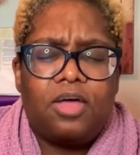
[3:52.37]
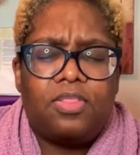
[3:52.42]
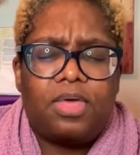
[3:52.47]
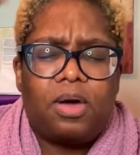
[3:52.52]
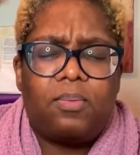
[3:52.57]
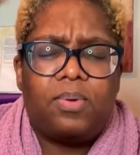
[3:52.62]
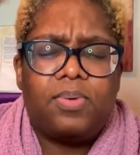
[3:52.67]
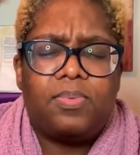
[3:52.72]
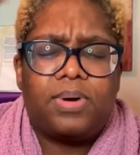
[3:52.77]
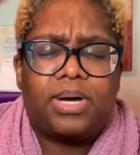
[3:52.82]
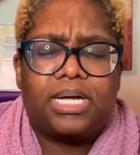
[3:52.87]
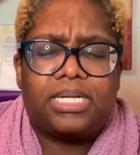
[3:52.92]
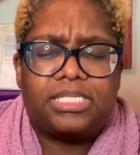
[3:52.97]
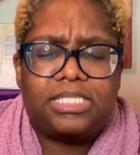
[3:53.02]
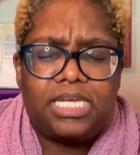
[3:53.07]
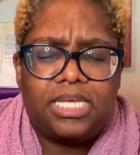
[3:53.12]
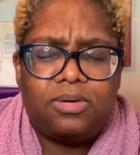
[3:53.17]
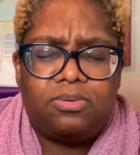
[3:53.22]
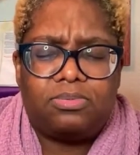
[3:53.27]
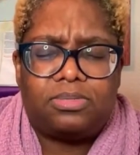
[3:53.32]
that we will
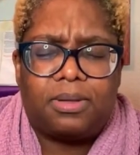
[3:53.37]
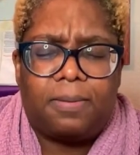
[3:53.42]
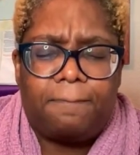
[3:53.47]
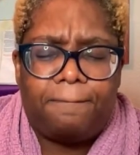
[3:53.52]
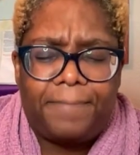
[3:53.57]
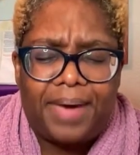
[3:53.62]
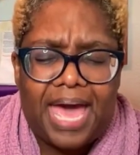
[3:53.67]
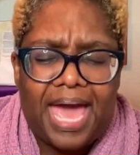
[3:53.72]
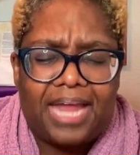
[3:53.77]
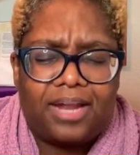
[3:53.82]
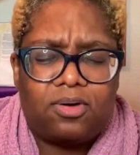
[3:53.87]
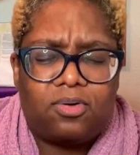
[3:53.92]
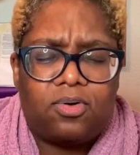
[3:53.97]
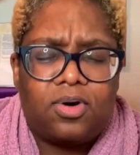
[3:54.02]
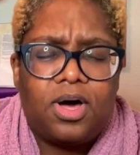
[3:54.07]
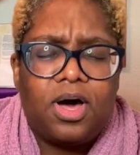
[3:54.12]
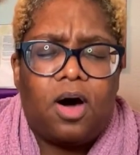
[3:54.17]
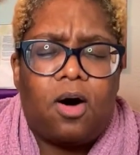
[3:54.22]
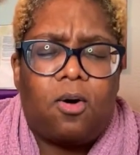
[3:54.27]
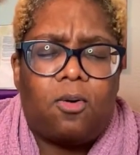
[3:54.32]
continue to battle,
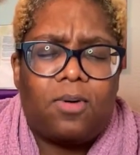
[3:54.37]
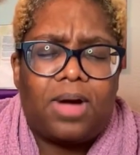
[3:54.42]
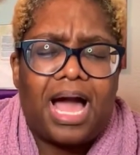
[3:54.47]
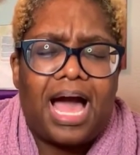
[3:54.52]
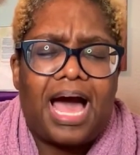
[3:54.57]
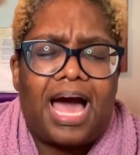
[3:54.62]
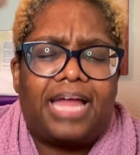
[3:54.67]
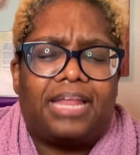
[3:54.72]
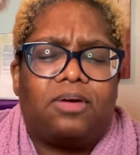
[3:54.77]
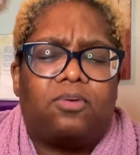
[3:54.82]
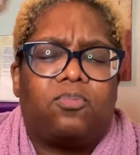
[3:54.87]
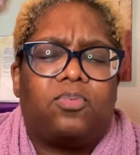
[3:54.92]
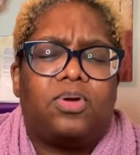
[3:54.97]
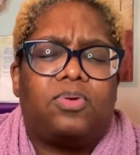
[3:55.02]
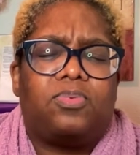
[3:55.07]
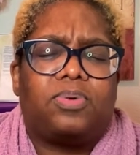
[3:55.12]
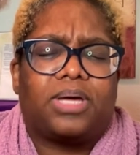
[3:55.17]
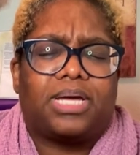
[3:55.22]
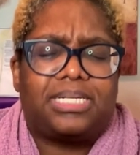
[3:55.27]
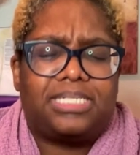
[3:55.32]
oh God, and we
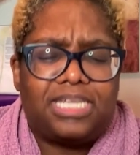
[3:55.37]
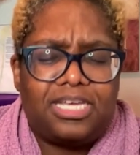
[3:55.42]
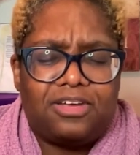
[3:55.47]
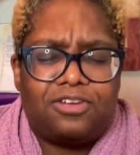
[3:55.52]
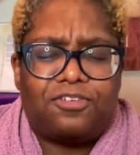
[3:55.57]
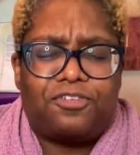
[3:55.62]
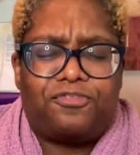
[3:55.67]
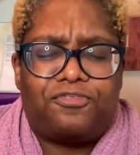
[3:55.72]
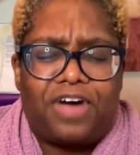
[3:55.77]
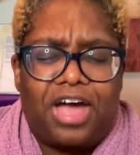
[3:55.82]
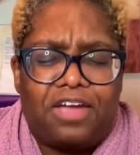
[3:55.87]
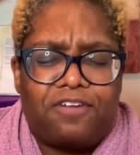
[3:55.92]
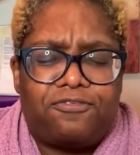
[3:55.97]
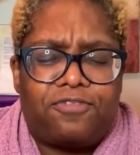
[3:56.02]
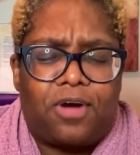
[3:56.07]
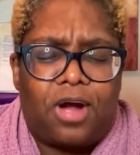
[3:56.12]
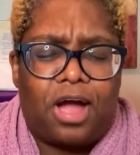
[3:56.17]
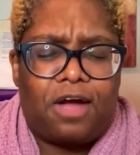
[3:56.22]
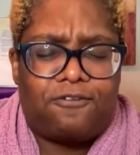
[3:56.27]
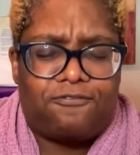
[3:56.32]
will continue to fight for
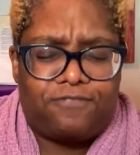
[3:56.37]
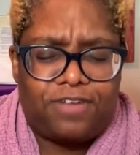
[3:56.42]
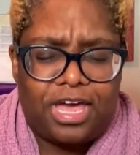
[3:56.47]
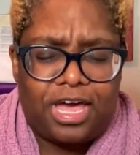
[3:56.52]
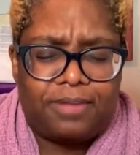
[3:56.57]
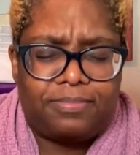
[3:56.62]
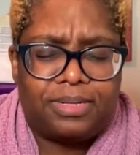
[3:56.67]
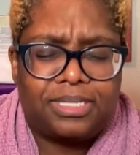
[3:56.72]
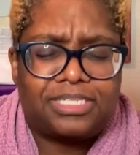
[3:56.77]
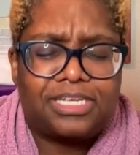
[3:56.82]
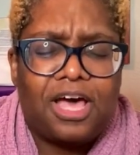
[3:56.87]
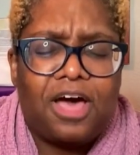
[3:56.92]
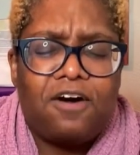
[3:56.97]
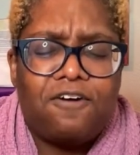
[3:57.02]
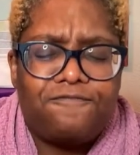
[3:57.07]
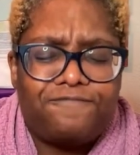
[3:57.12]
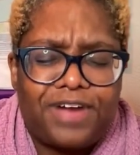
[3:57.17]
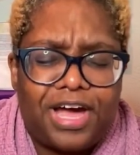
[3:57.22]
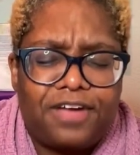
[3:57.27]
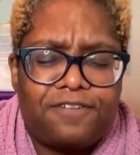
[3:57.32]
our families,
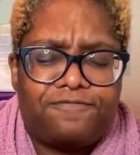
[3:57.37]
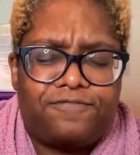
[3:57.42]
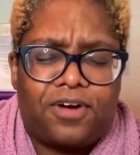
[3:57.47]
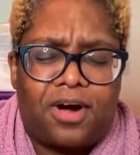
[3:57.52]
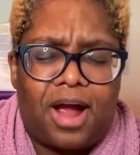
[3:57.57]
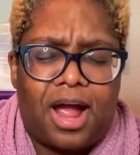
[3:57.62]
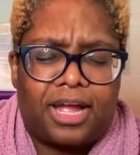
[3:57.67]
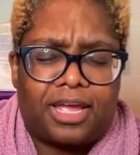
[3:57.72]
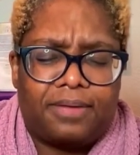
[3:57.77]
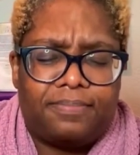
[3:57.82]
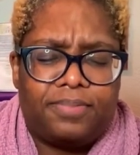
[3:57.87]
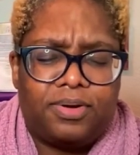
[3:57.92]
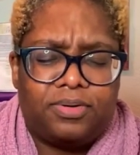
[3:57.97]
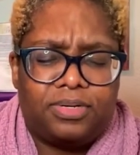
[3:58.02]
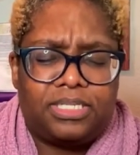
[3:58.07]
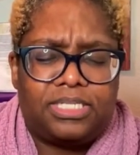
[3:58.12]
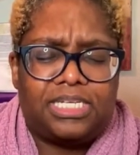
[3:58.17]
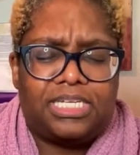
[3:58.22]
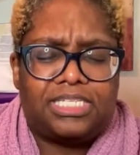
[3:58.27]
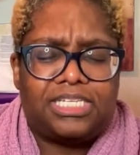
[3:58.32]
Fight for our
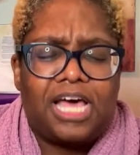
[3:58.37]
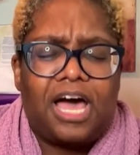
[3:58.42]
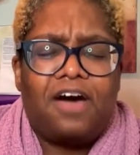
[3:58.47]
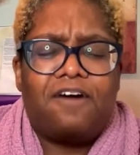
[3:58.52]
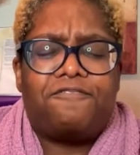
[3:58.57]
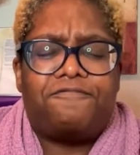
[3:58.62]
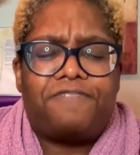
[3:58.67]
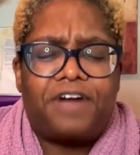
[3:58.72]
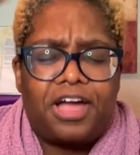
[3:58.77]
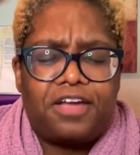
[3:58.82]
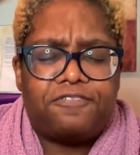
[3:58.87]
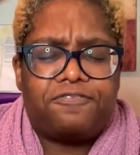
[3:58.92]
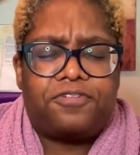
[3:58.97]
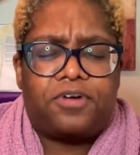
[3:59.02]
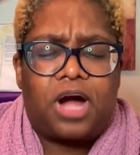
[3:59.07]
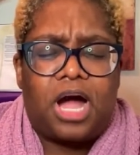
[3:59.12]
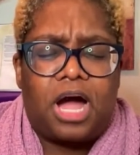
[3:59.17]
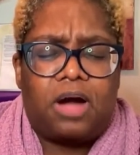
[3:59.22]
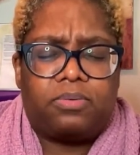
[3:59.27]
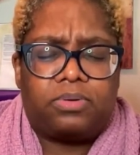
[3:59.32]
communities. Fight for
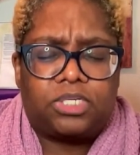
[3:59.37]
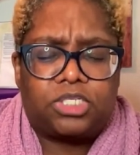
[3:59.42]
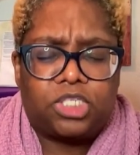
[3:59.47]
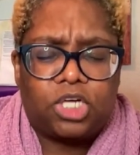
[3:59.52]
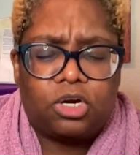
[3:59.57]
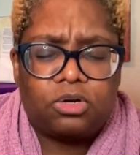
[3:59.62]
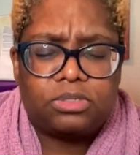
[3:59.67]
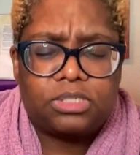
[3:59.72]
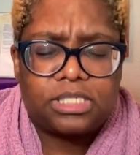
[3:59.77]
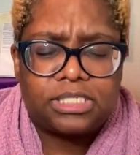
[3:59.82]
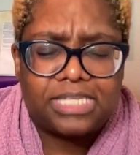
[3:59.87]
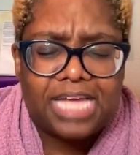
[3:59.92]
our churches,